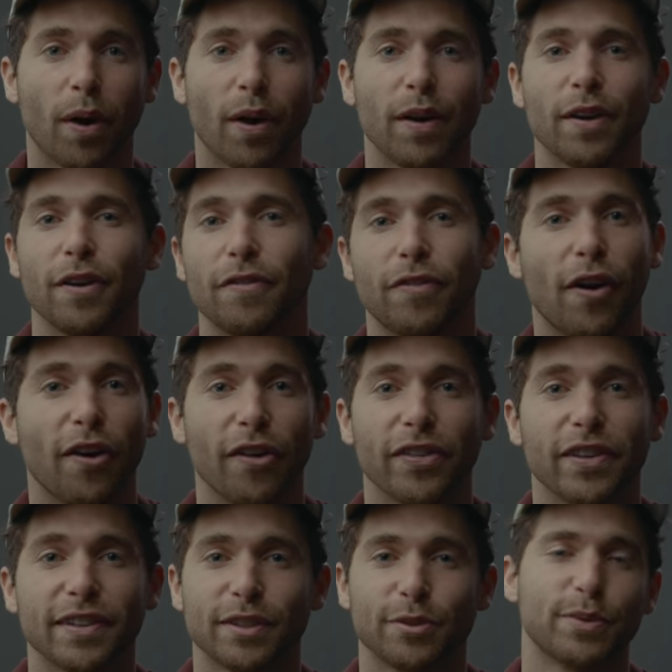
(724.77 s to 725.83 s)
part of all of
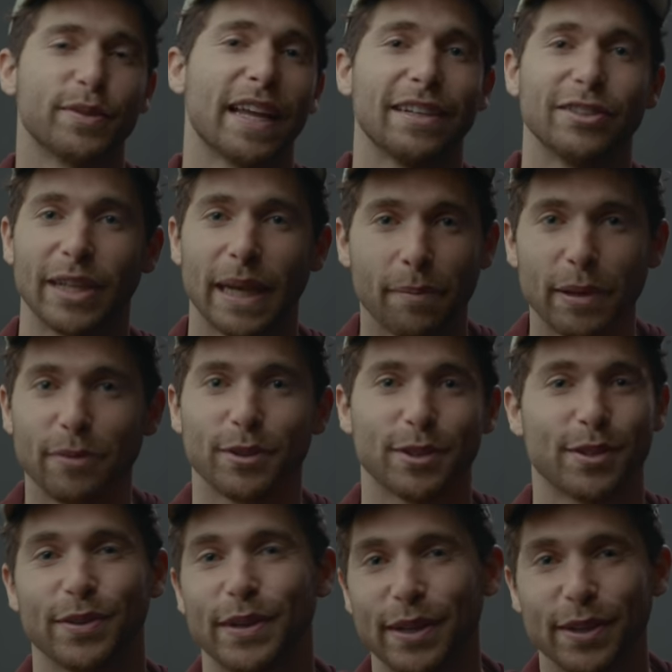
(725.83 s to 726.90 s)
this was that Jamie
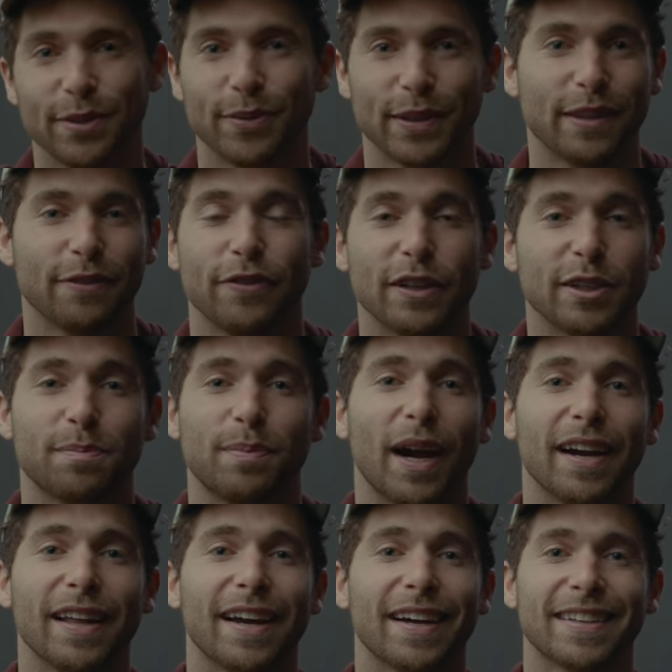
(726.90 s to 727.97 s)
was thrilled with the finished
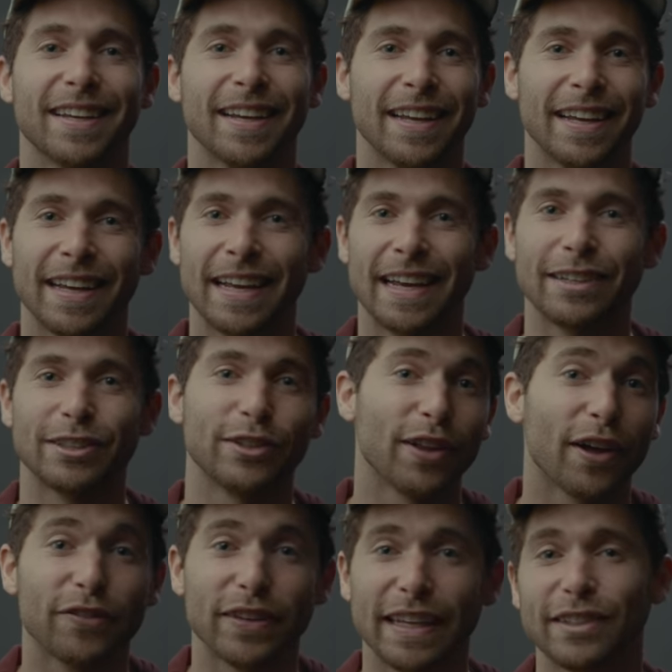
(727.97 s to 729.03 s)
product. She
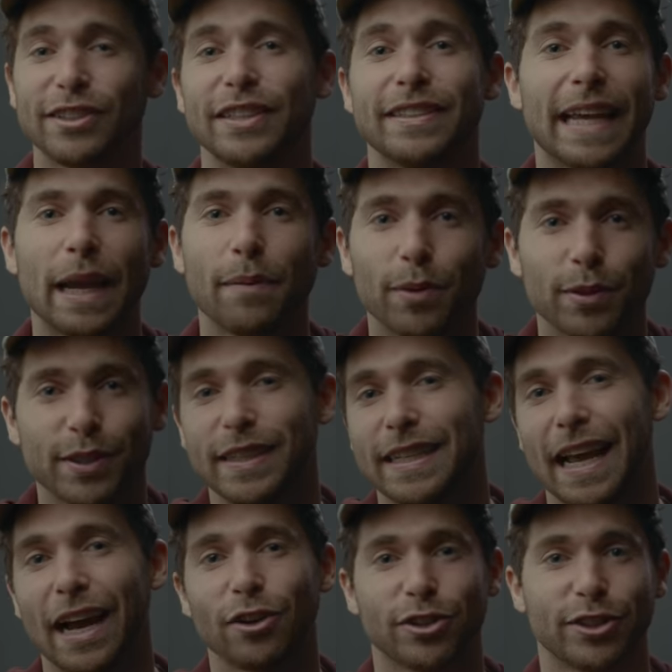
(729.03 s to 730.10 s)
loved it, and she's able to
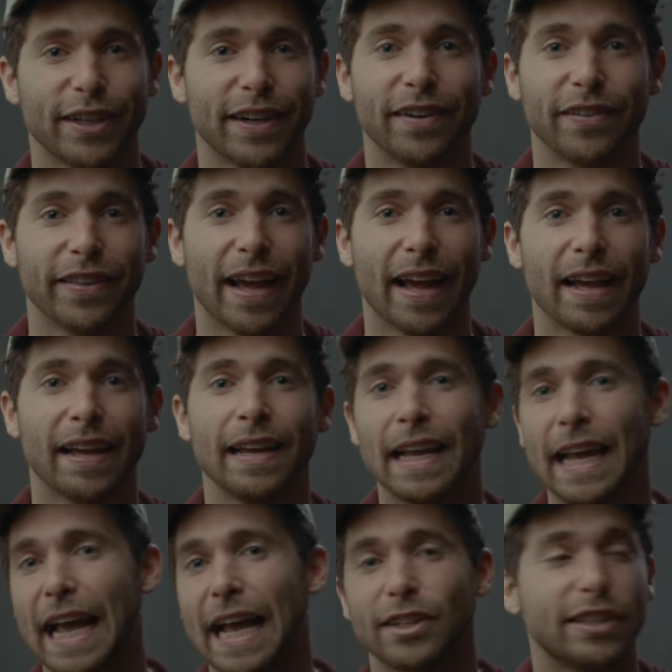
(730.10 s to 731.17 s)
now share that
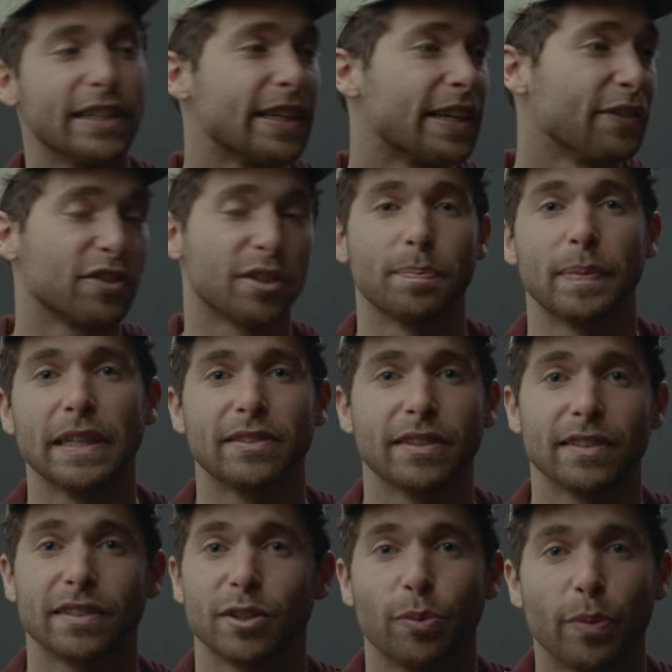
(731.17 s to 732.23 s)
as she gives
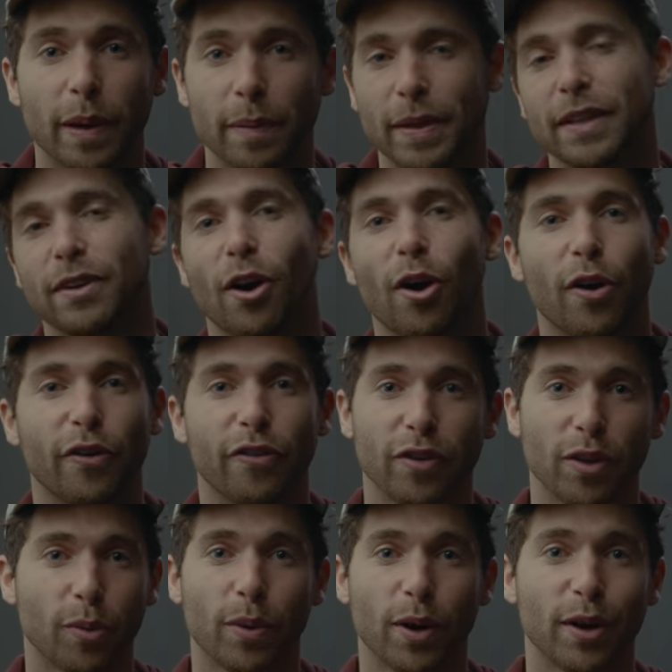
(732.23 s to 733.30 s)
speeches to women all
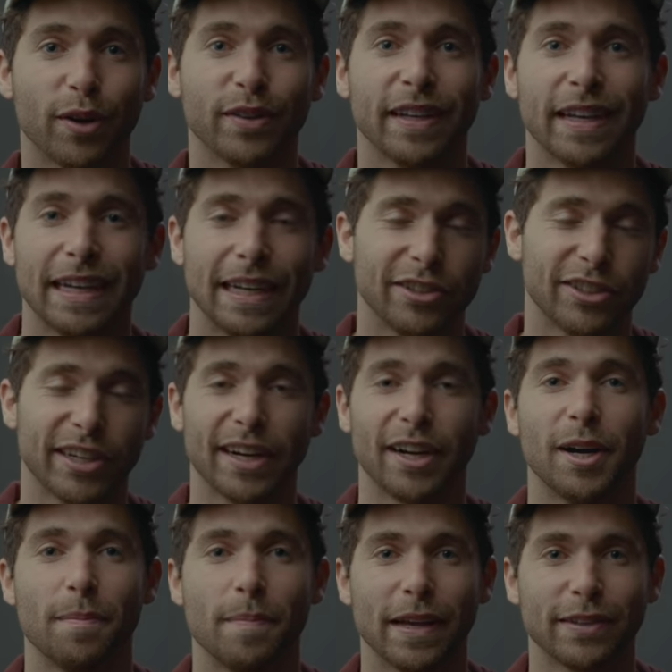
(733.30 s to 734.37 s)
over the world and share
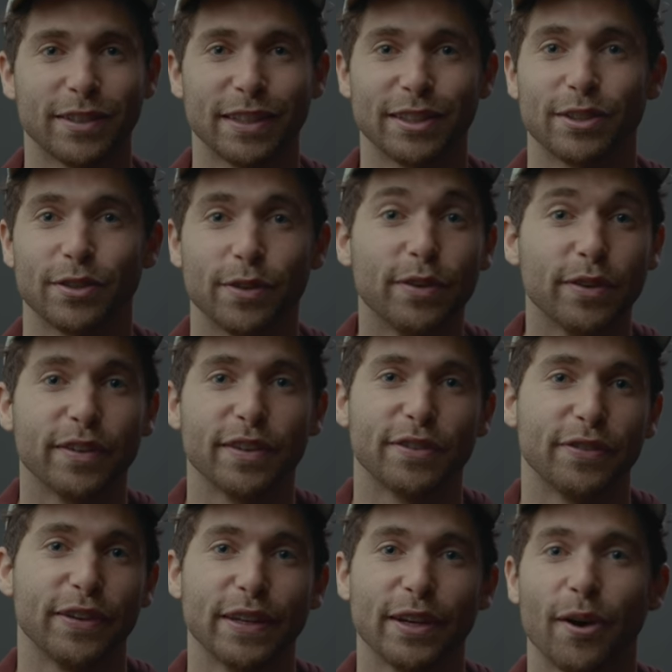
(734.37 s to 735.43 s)
her message through this
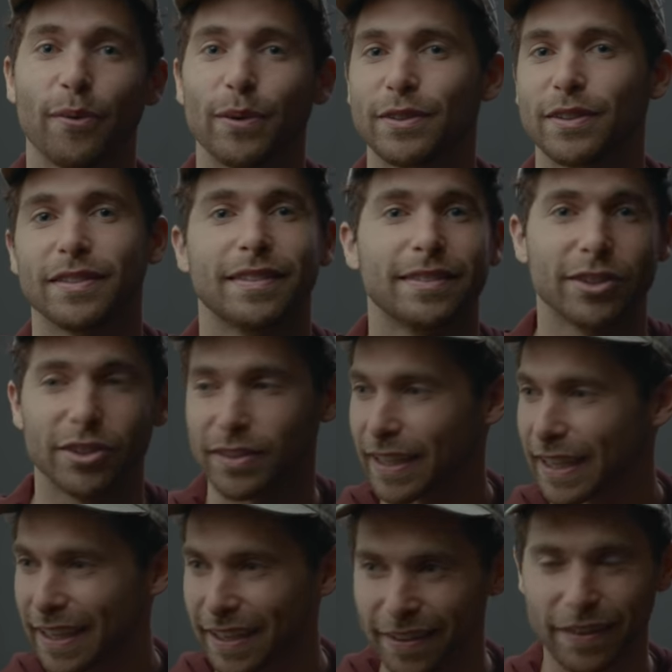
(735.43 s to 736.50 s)
video, which is just
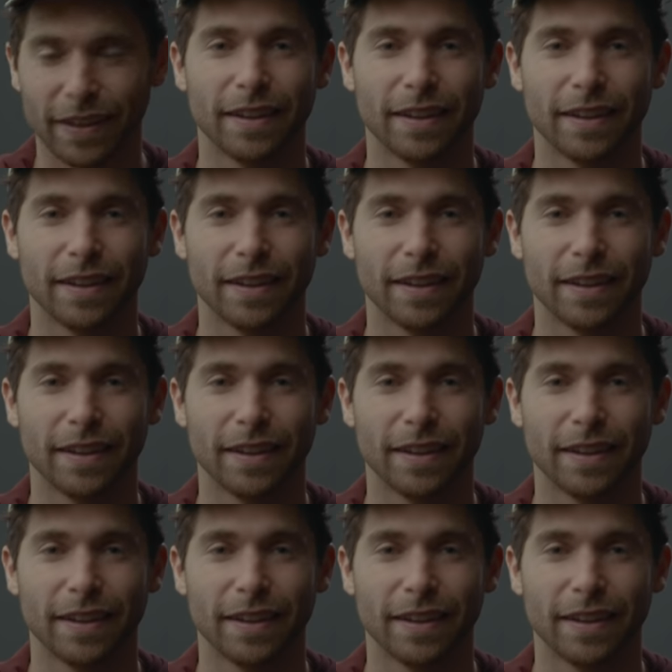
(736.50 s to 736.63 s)
like